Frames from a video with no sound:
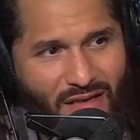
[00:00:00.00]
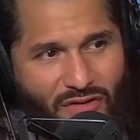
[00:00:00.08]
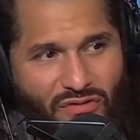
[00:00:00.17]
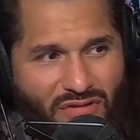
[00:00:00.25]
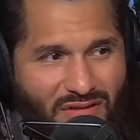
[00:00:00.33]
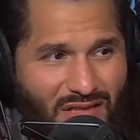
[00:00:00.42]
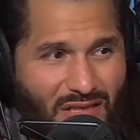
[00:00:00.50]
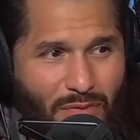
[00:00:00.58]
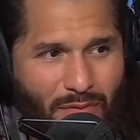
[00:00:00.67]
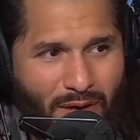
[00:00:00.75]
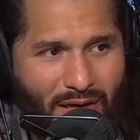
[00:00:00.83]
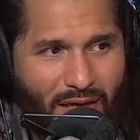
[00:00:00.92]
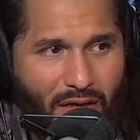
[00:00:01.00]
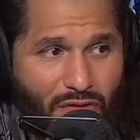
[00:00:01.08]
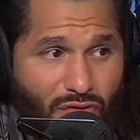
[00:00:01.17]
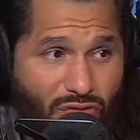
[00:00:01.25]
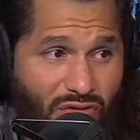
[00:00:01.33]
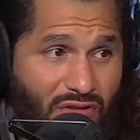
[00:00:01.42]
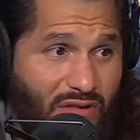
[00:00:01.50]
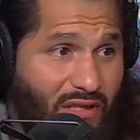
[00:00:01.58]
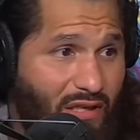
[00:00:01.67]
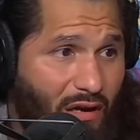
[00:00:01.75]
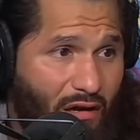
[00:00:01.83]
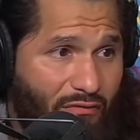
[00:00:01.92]
guy used to sleep in my couch, used to
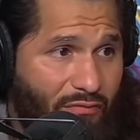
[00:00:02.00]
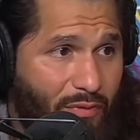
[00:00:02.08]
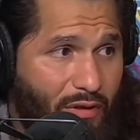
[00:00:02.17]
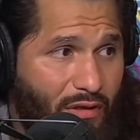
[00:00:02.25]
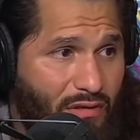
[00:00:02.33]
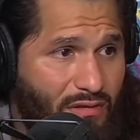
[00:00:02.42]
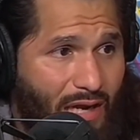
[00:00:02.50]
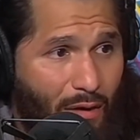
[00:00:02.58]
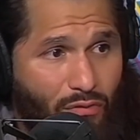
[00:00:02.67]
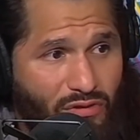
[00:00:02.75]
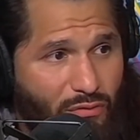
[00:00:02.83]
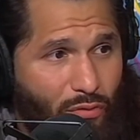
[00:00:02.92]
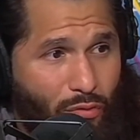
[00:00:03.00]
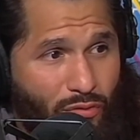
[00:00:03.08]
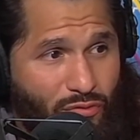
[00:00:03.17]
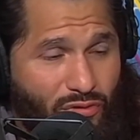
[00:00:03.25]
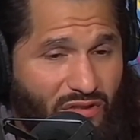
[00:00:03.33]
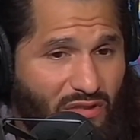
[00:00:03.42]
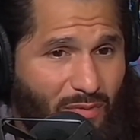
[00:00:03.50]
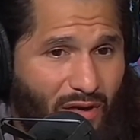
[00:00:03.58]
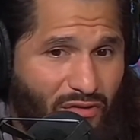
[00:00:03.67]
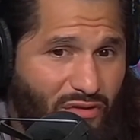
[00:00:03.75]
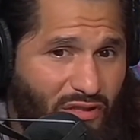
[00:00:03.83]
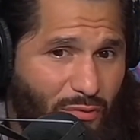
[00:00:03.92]
eat off me because I was the ones with the
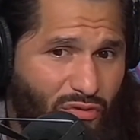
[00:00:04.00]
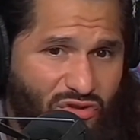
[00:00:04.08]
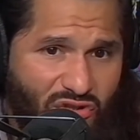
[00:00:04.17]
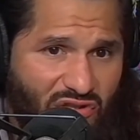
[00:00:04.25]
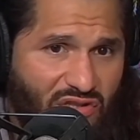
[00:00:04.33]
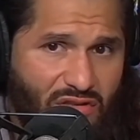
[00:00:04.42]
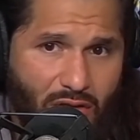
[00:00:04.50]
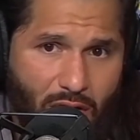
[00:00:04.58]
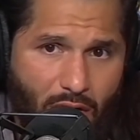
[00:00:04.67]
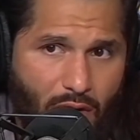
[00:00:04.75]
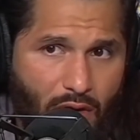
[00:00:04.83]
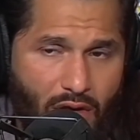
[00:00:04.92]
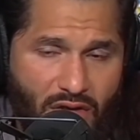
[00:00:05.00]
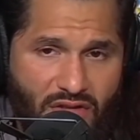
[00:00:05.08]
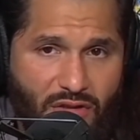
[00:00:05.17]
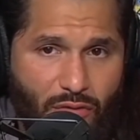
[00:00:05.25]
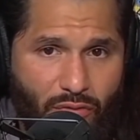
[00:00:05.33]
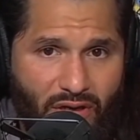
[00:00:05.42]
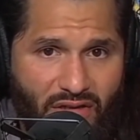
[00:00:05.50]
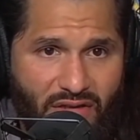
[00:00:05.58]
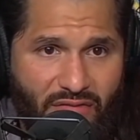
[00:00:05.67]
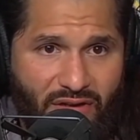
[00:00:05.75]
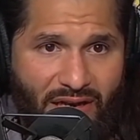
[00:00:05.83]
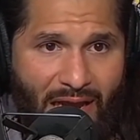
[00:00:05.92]
sponsors. He was just still
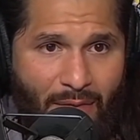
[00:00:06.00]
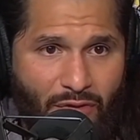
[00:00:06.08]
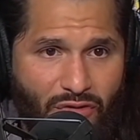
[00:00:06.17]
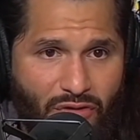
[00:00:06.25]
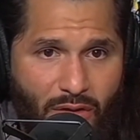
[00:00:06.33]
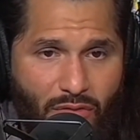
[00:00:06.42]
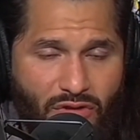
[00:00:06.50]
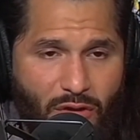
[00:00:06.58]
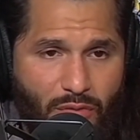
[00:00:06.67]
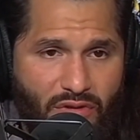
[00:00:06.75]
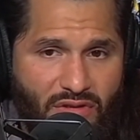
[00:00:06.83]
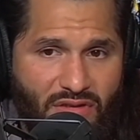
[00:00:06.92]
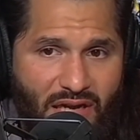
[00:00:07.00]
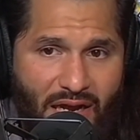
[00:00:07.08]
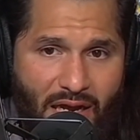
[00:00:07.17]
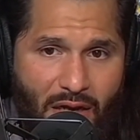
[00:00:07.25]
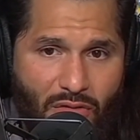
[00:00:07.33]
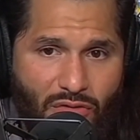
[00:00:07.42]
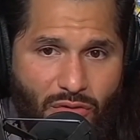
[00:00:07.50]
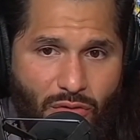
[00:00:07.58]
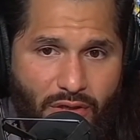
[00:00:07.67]
relatively an amateur and I was helping this guy out, so...